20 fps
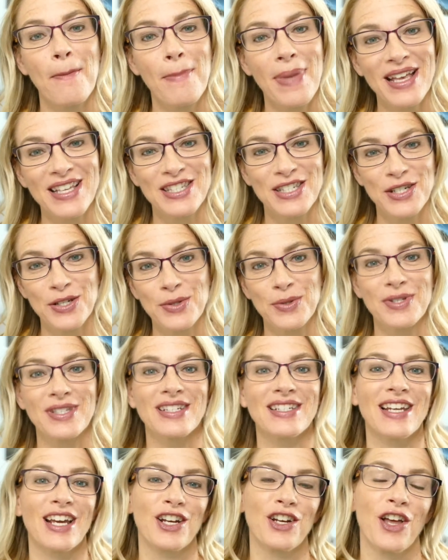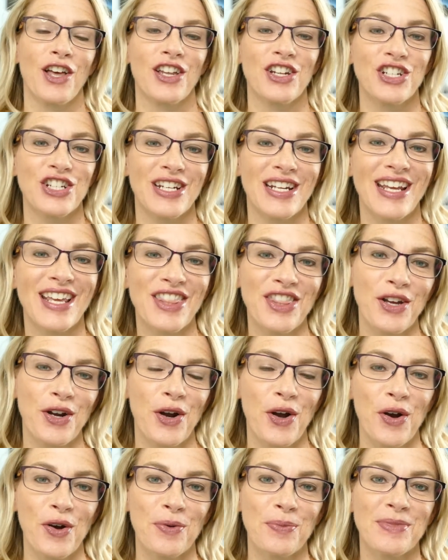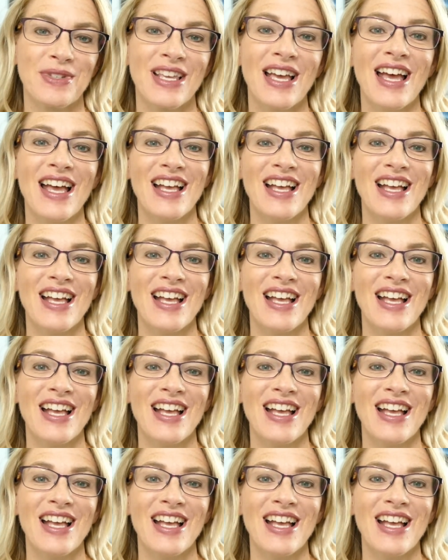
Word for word: best use technology in their homes.